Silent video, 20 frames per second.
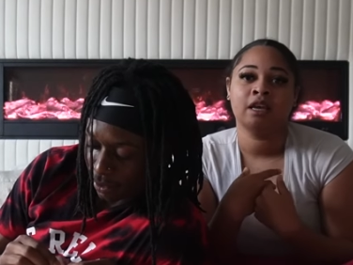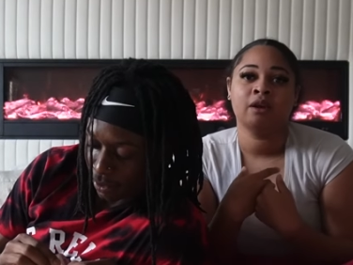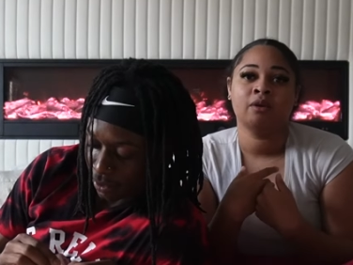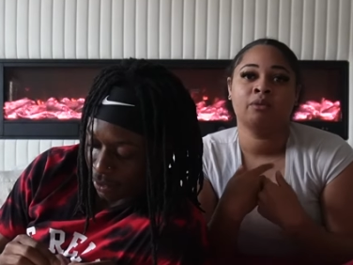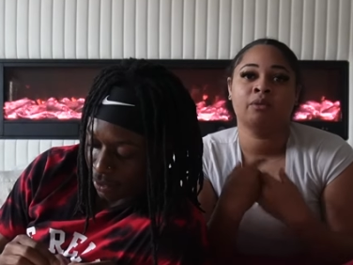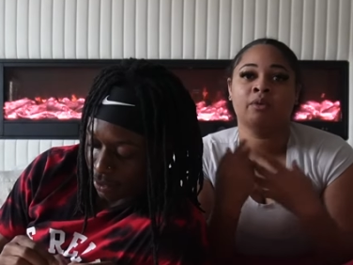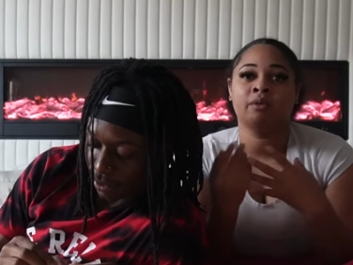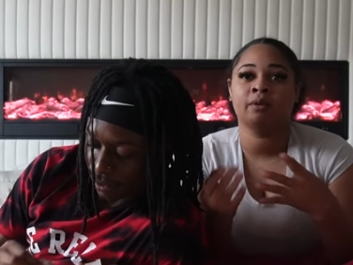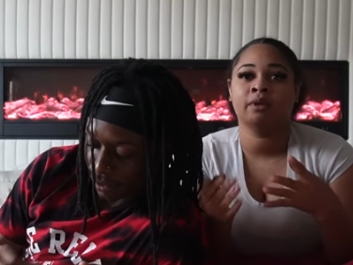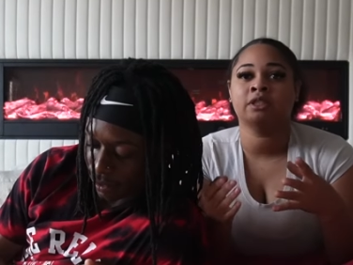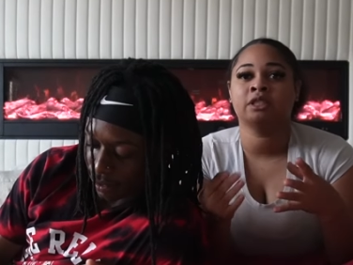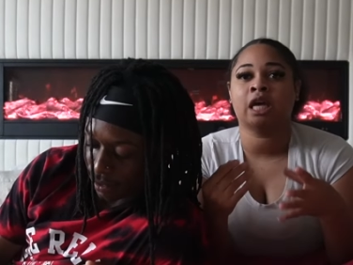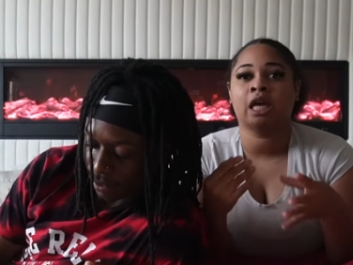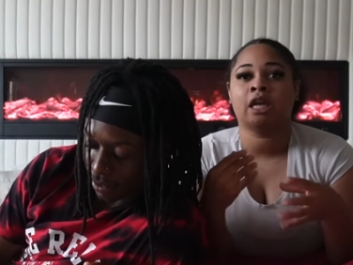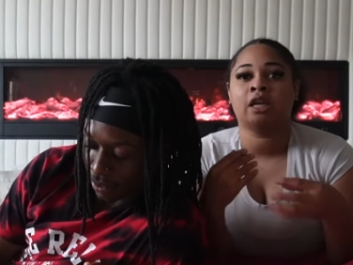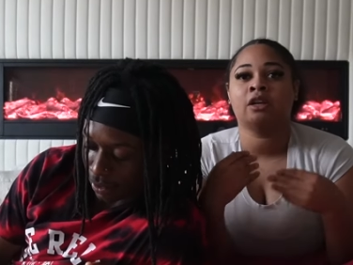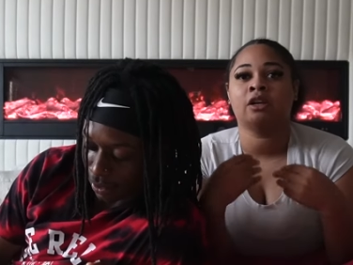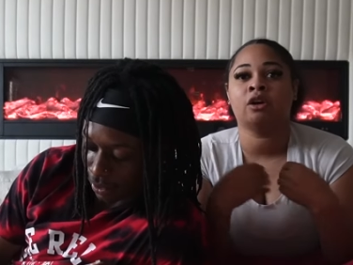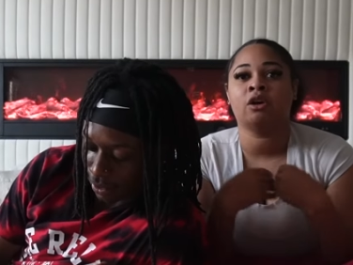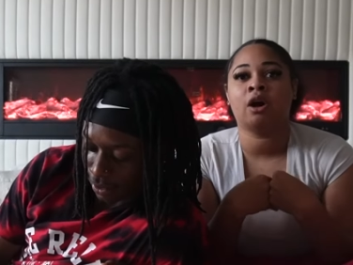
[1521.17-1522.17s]
Speaker 1: We want y'all to
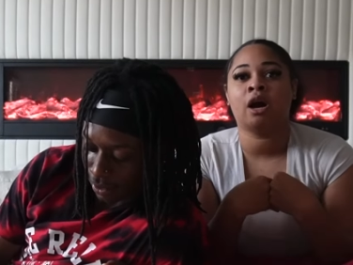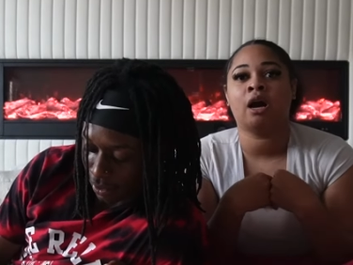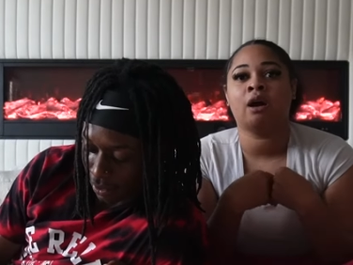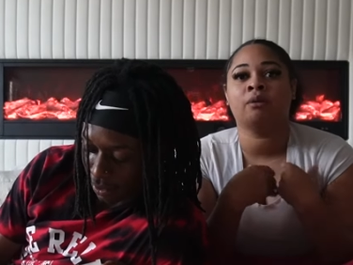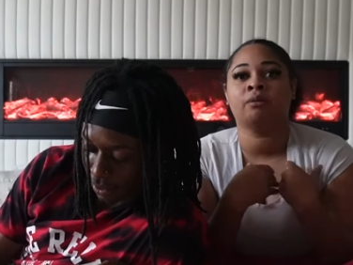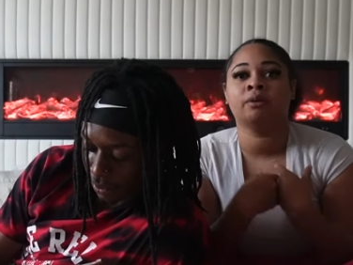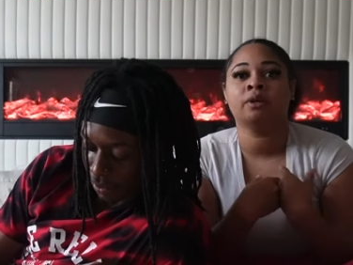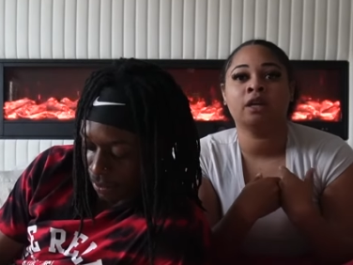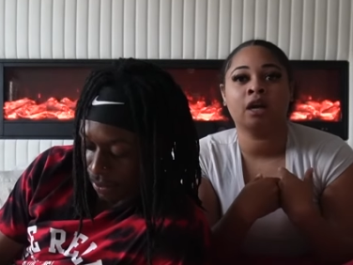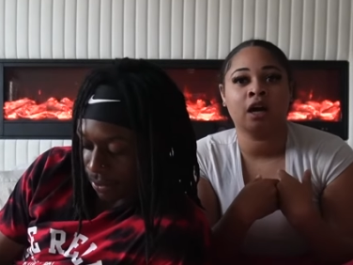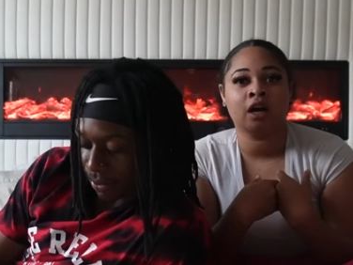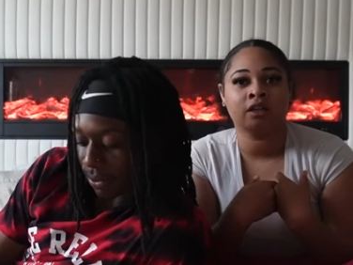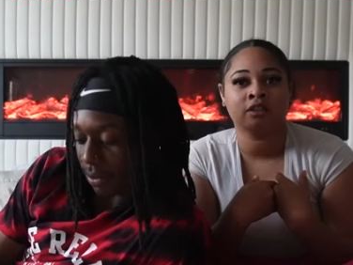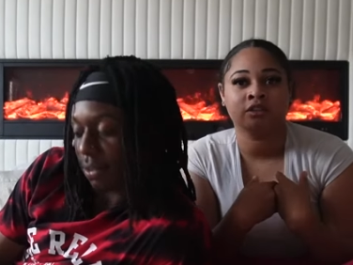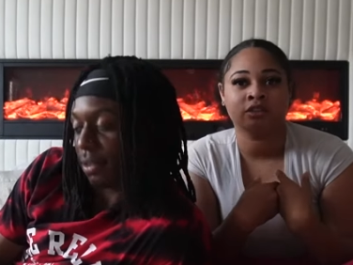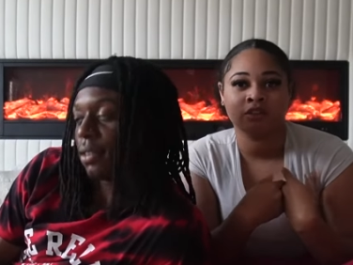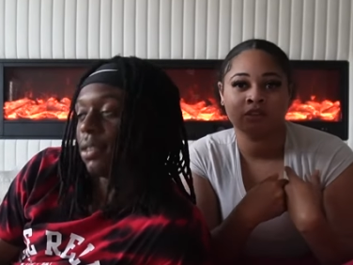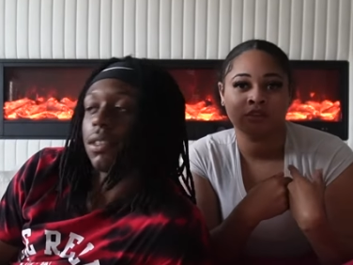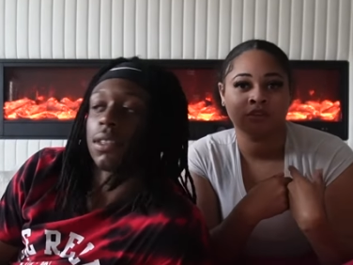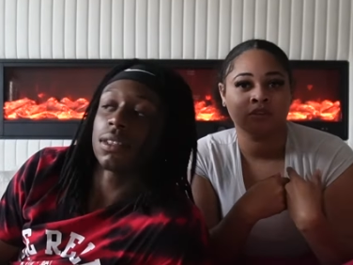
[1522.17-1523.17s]
know how we are too.